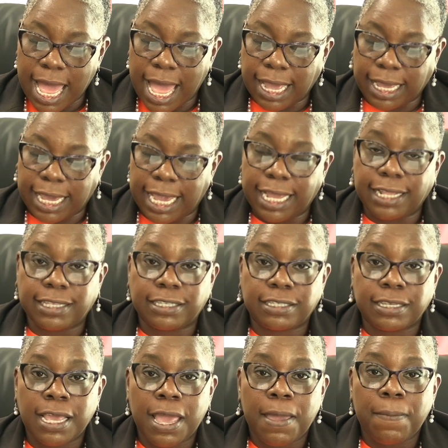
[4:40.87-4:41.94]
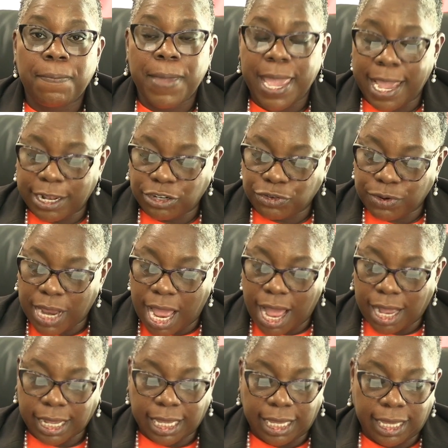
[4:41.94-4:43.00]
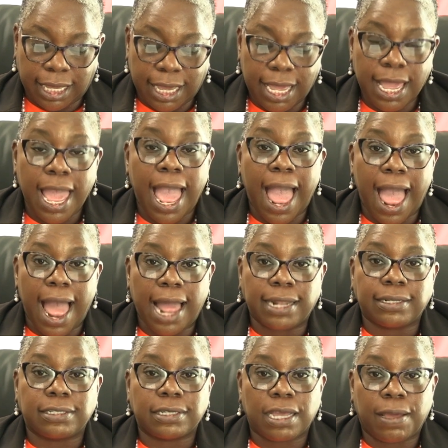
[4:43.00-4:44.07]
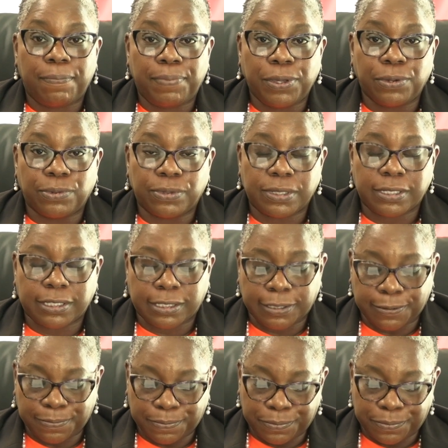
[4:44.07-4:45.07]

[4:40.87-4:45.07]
against patriarchy and abuse.